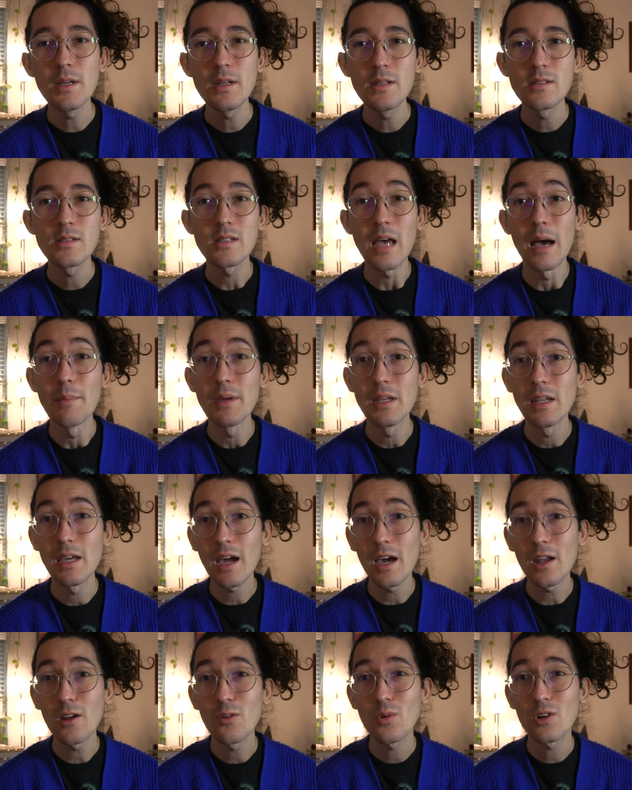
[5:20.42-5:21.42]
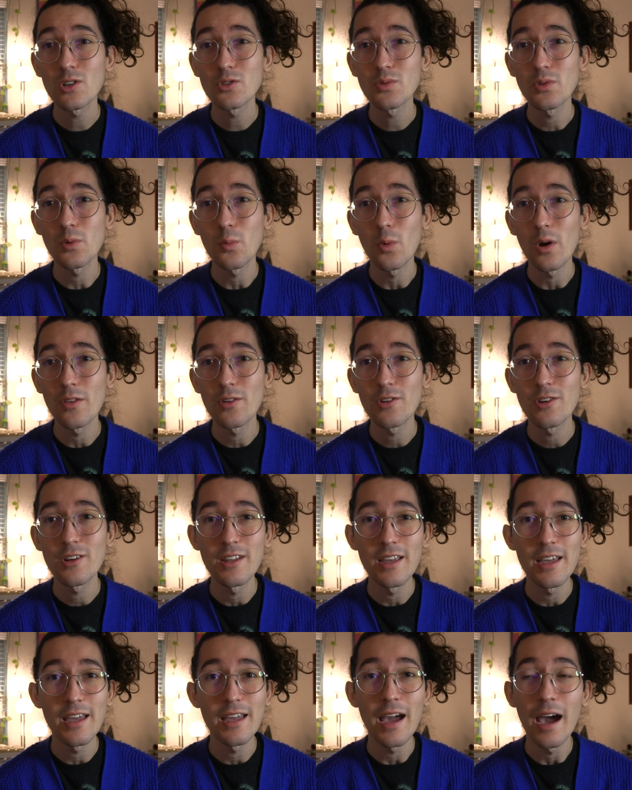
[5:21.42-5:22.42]
means, I mean, it kind of works with the weather
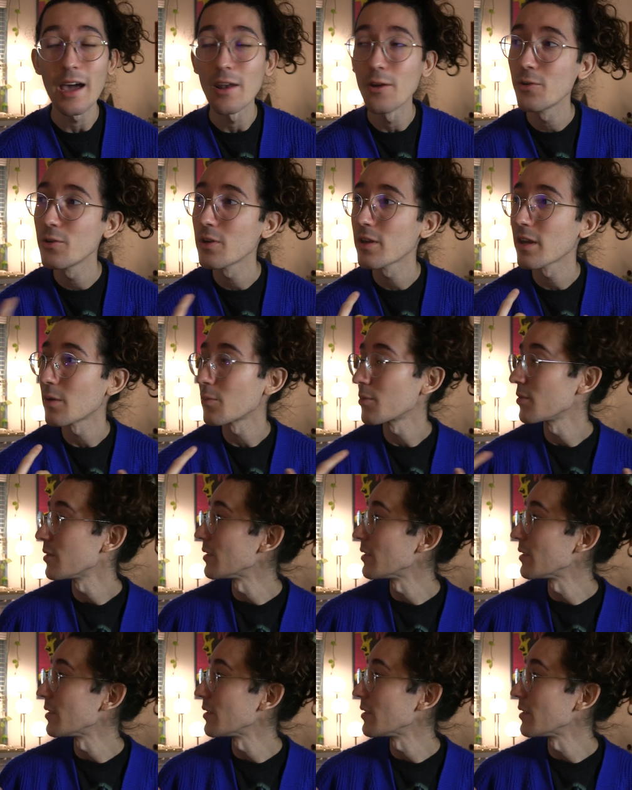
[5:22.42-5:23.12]
today. I know you can't